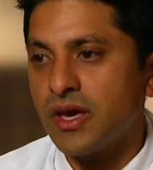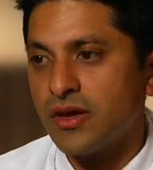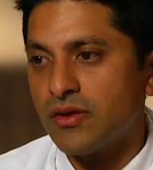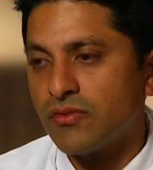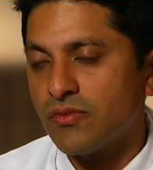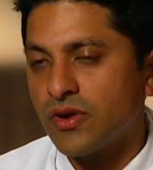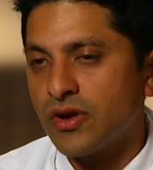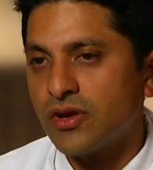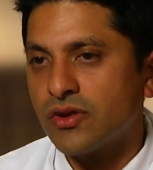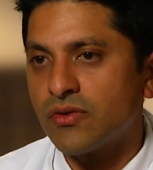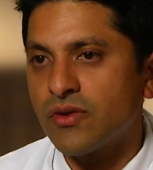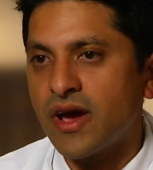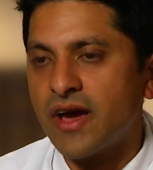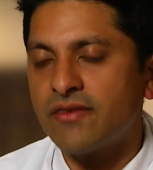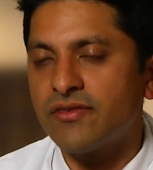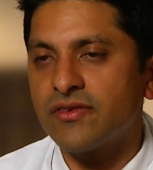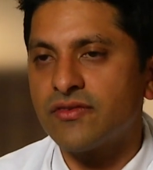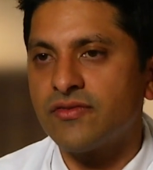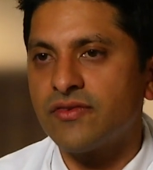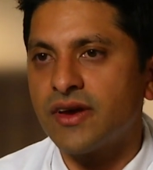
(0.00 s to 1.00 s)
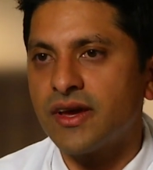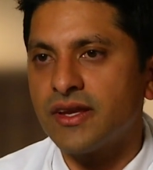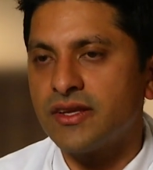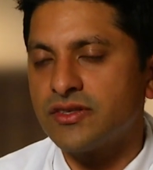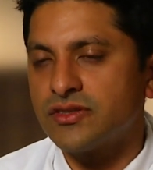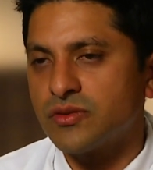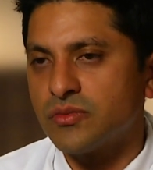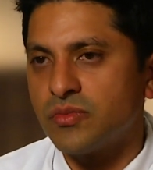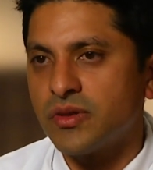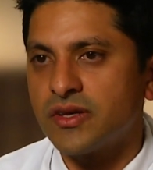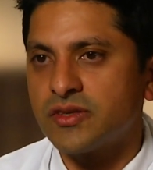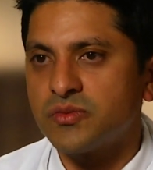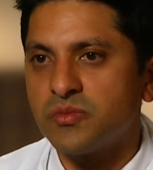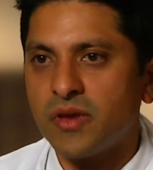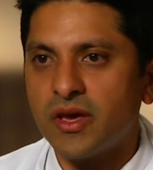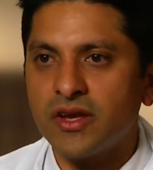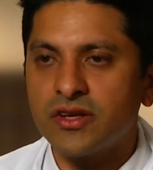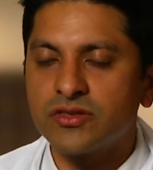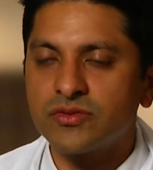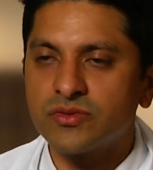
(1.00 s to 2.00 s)
and radiographic findings are best
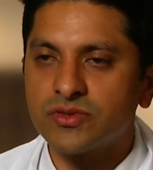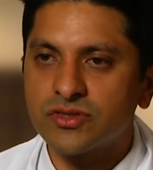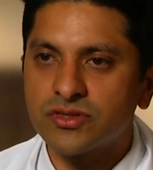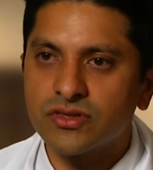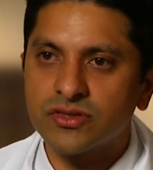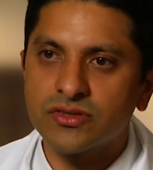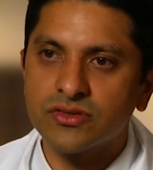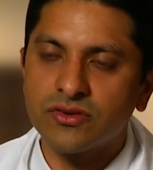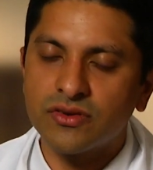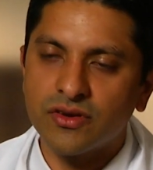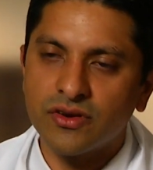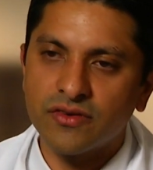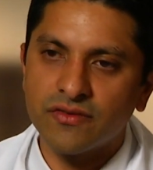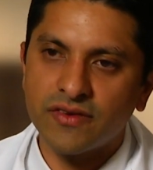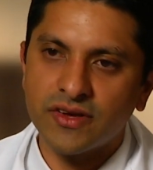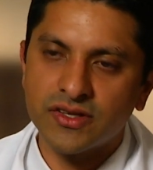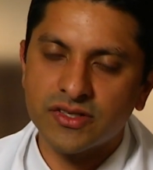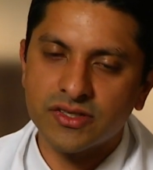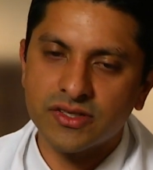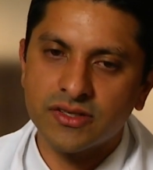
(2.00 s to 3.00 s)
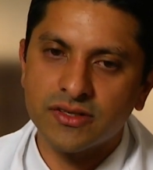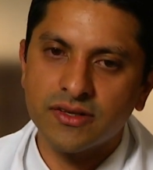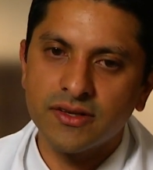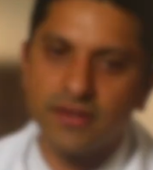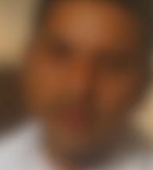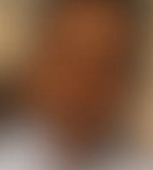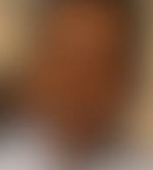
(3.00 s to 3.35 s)
managed with surgical intervention.